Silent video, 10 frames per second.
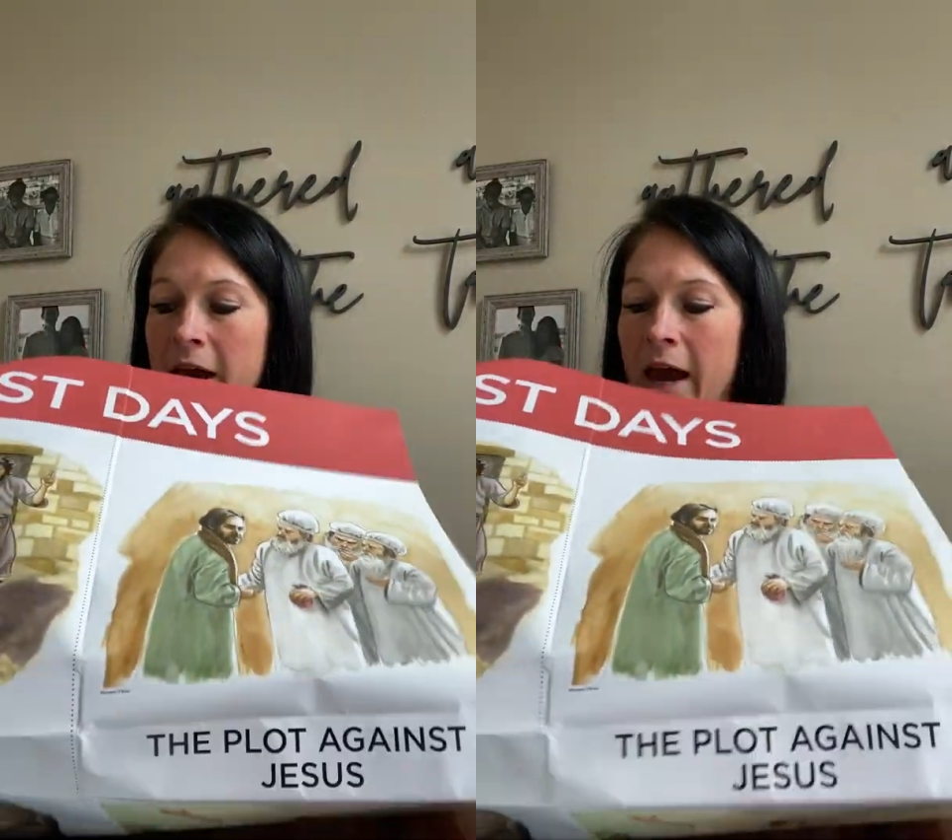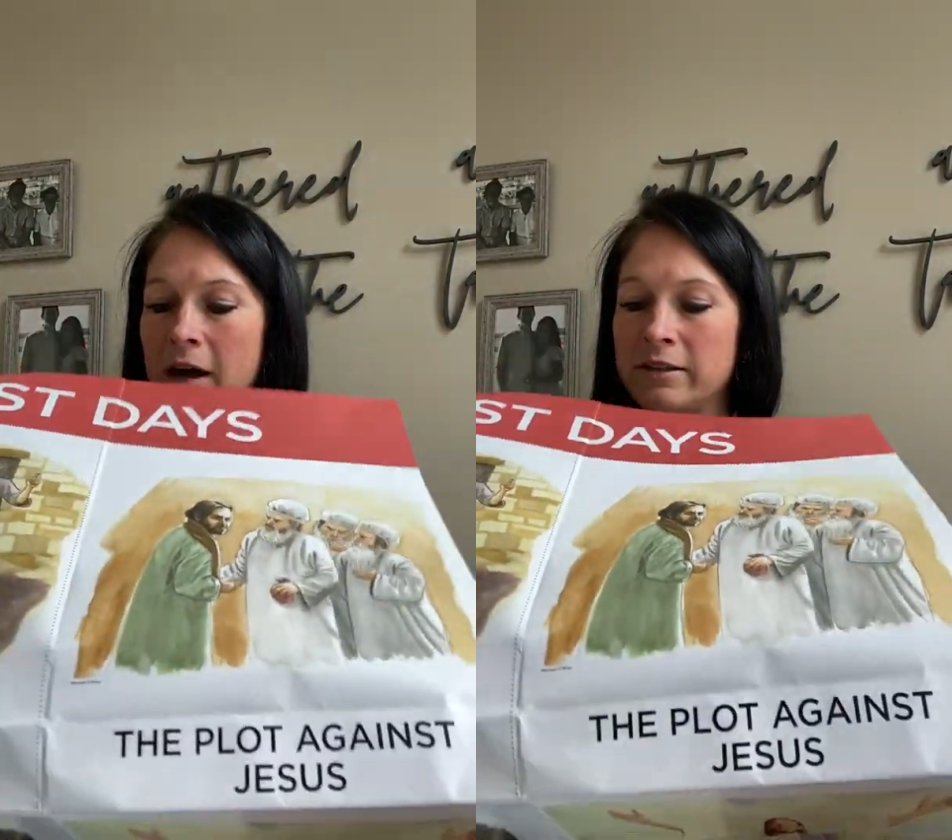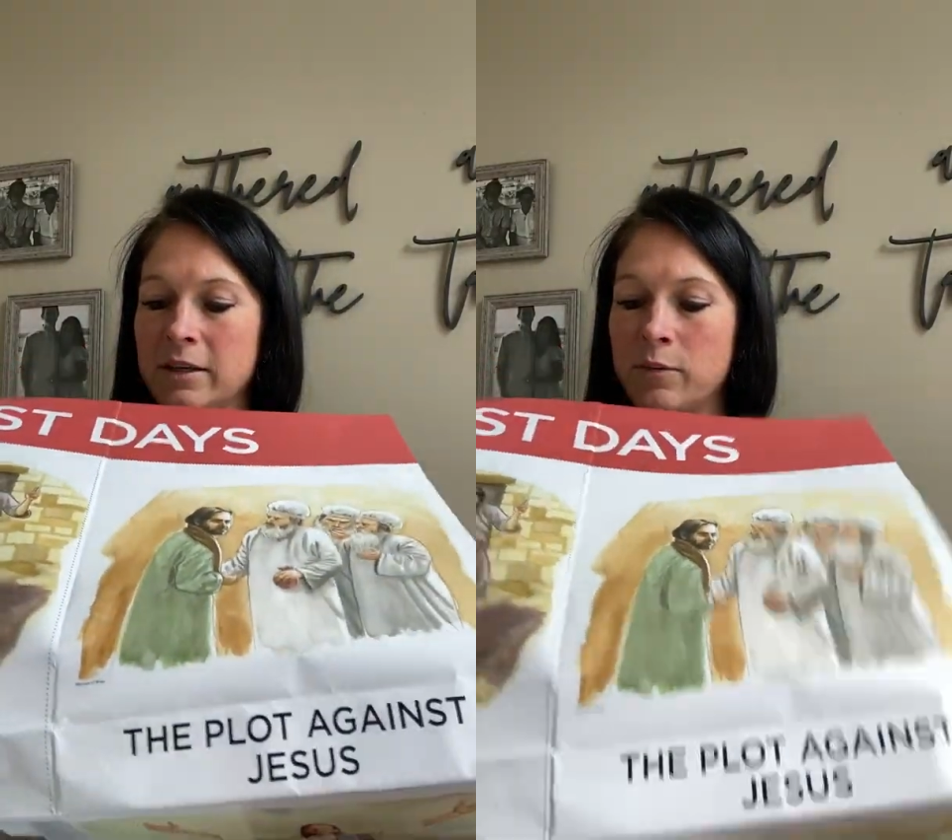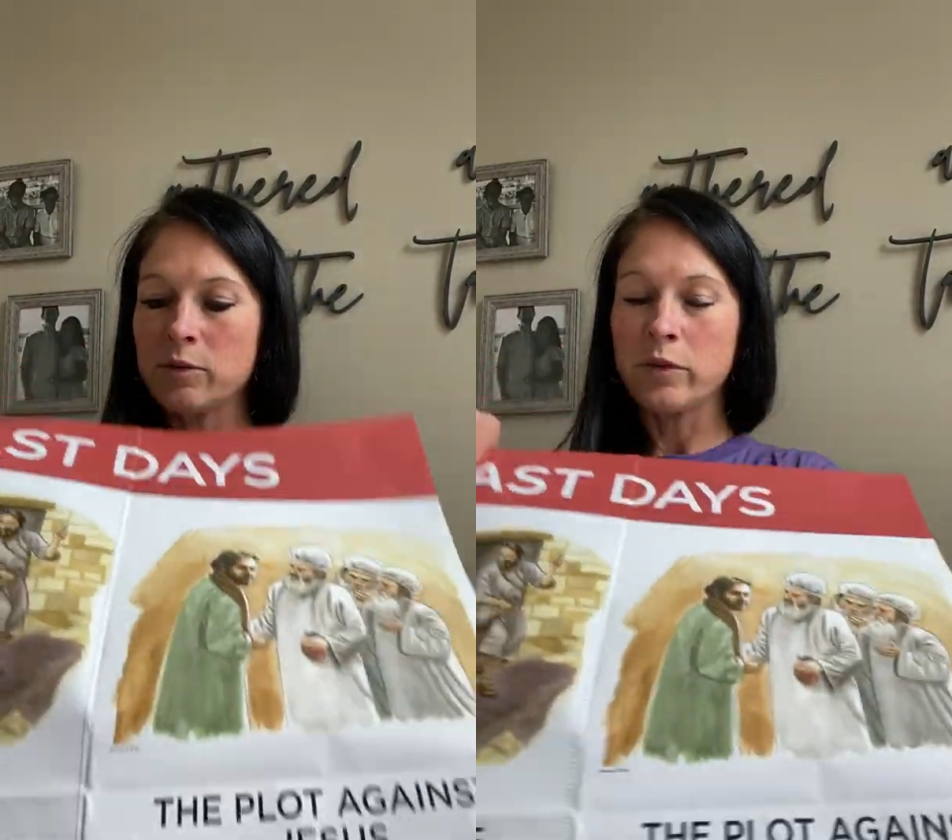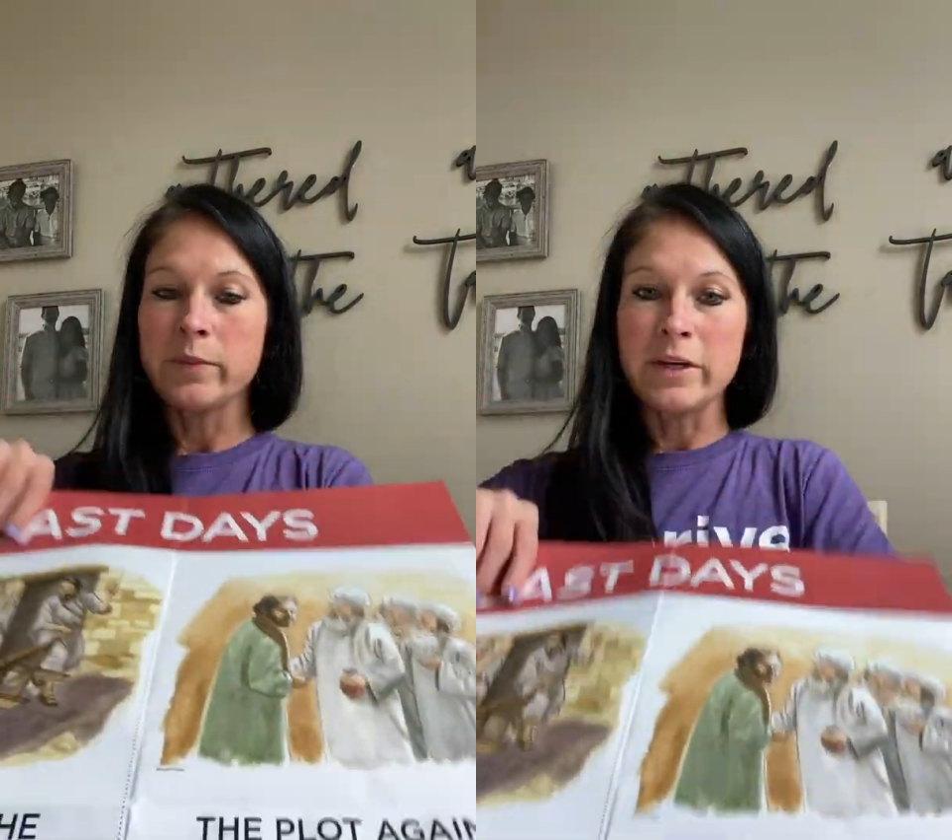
how someone would